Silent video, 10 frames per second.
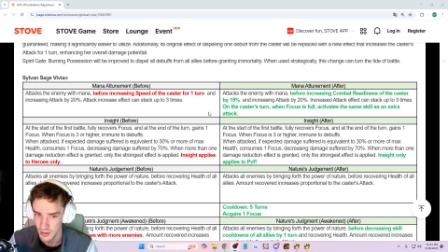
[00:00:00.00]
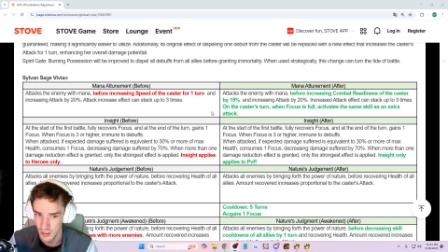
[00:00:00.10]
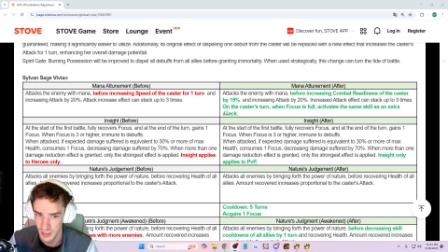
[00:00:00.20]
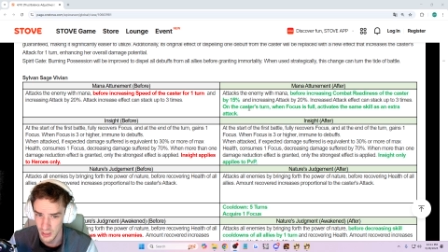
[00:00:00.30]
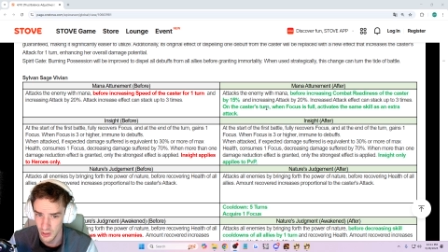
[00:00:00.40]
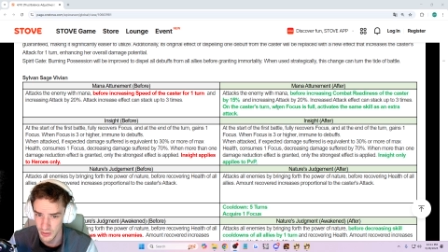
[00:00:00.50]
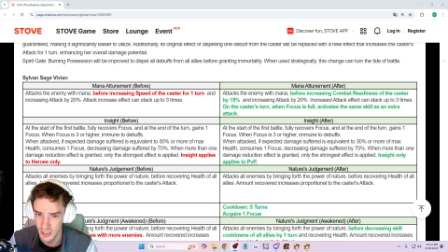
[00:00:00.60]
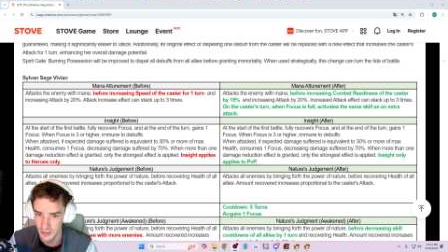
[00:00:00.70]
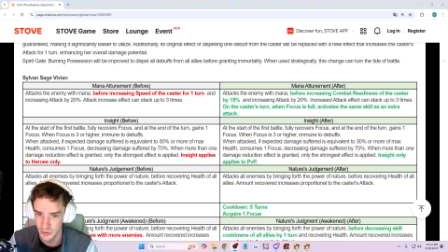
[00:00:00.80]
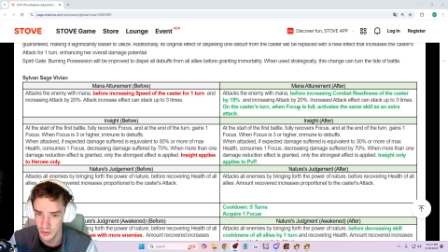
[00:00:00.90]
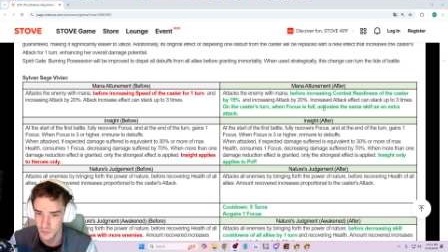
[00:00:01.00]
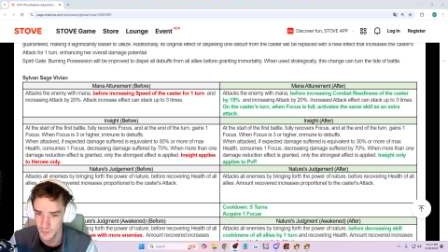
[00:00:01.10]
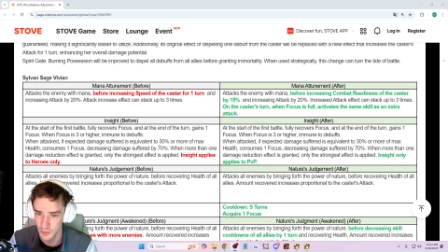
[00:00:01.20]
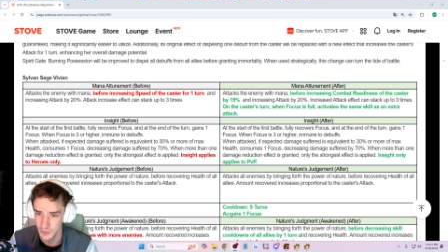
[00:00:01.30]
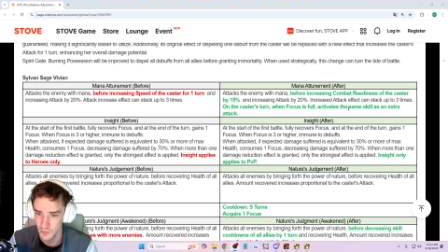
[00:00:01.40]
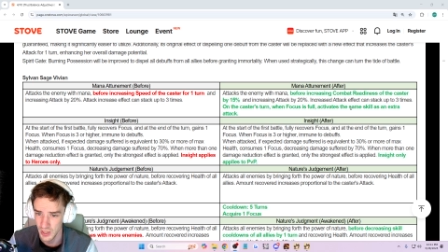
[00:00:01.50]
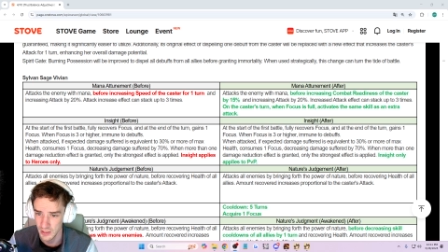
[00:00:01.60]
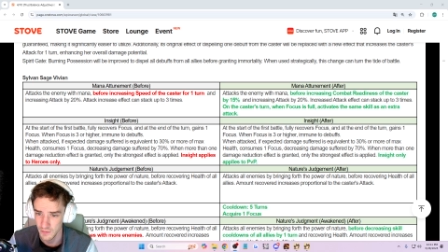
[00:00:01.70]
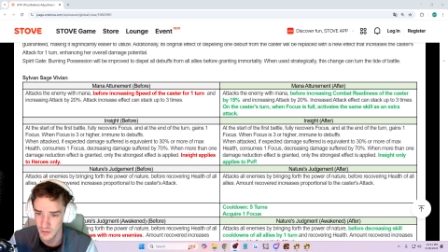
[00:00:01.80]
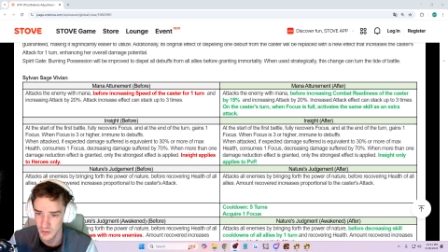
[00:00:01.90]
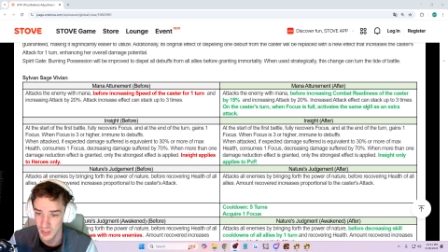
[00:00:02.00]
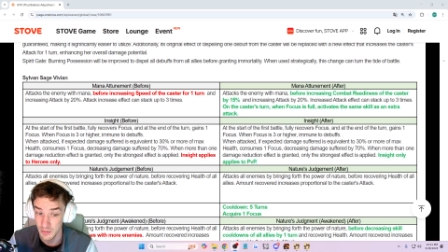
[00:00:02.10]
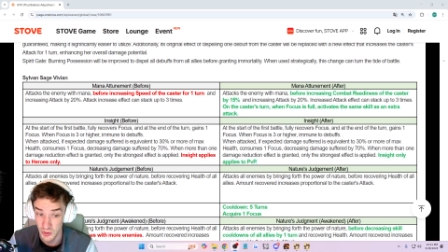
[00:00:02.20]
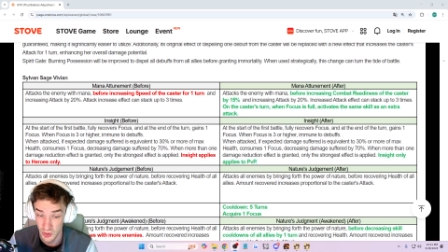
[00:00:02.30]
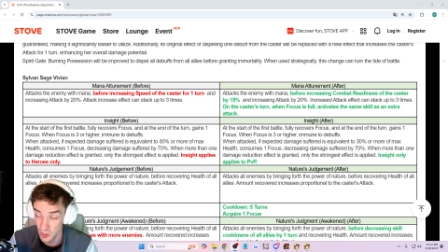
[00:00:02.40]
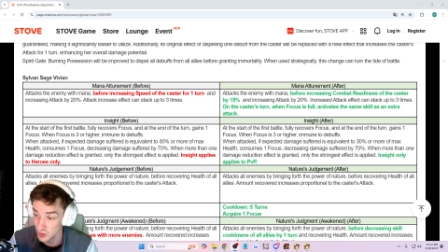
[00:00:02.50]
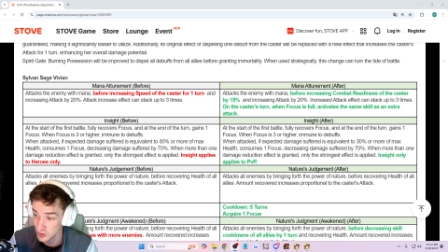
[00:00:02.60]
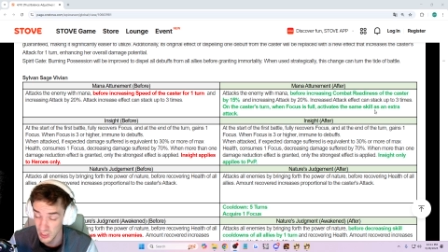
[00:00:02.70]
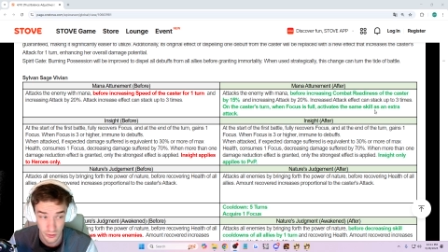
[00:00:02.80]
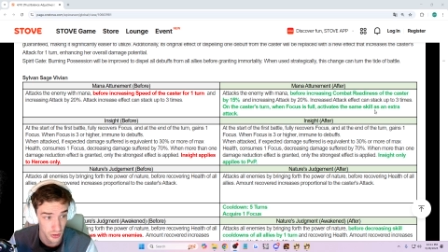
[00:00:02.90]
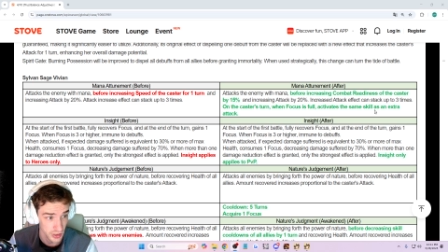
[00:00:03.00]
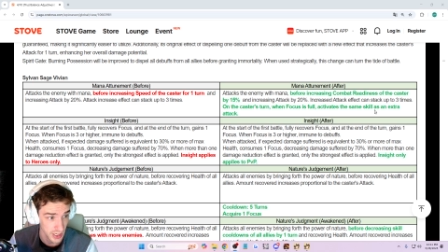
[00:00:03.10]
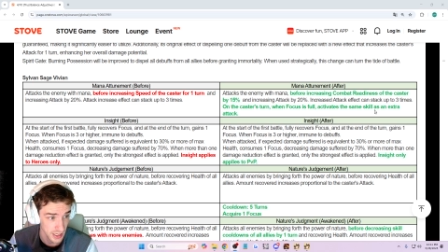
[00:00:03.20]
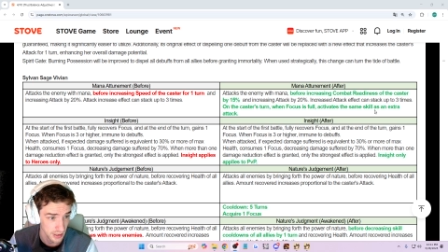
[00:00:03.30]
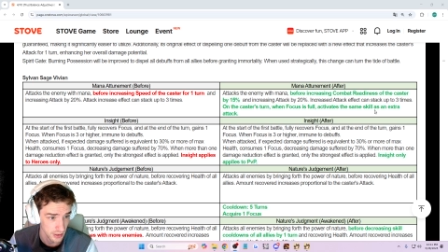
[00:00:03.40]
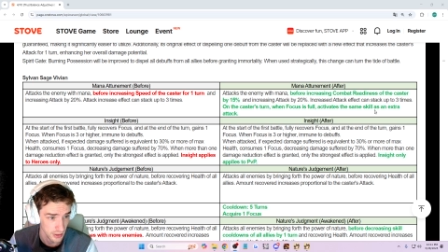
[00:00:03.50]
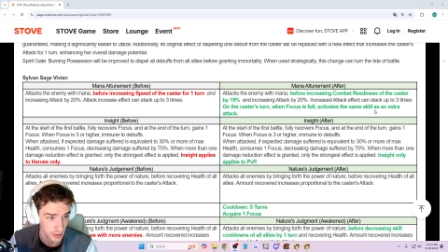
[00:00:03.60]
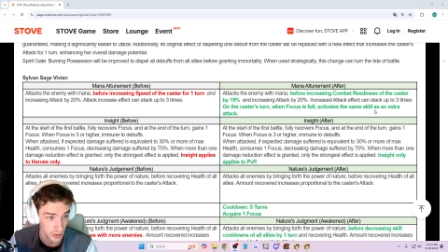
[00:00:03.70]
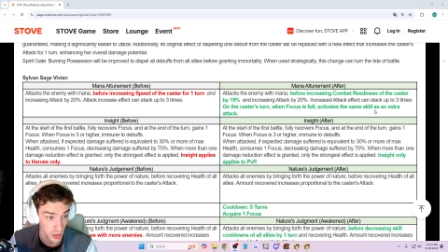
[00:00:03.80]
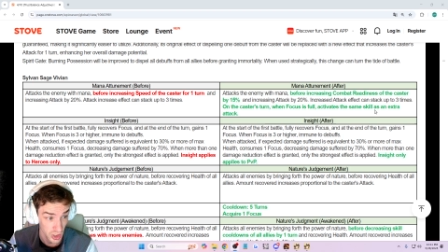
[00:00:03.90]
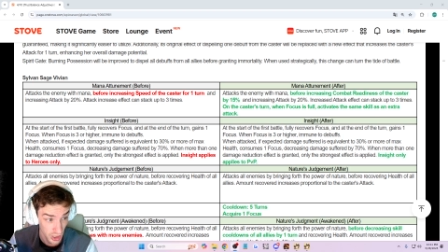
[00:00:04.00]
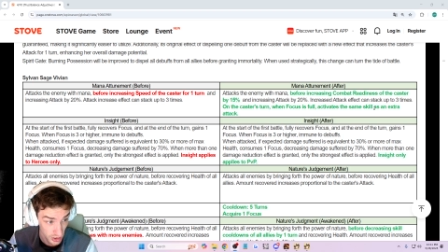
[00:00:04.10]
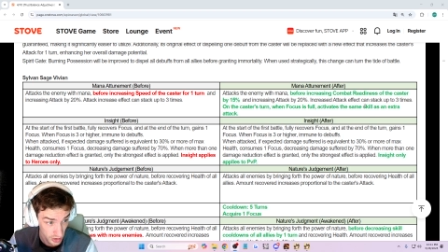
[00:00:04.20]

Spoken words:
On the caster turn, when focus full activates the same skill as an extra attack. Huh?